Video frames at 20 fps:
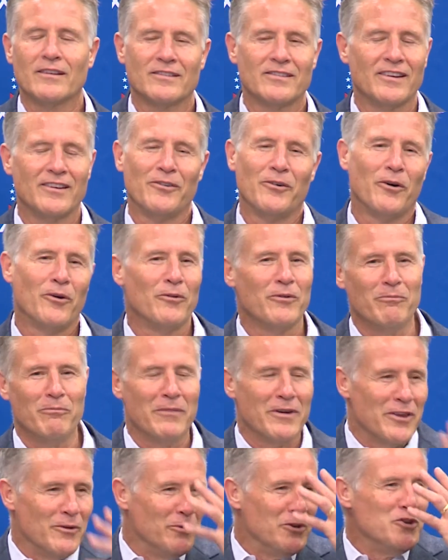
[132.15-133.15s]
see, well,
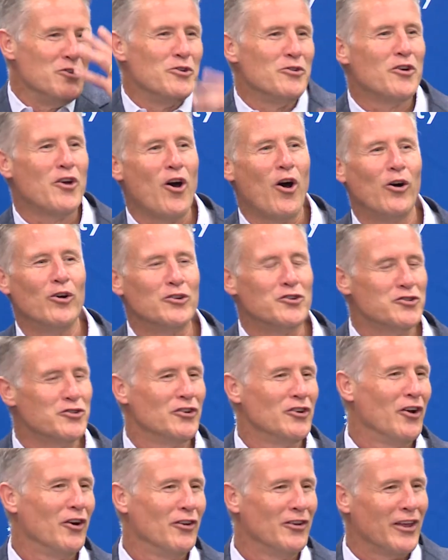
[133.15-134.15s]
when you coach,
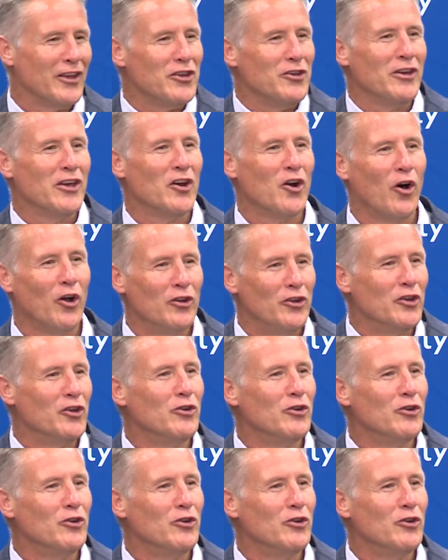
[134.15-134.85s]
you know, like you get older,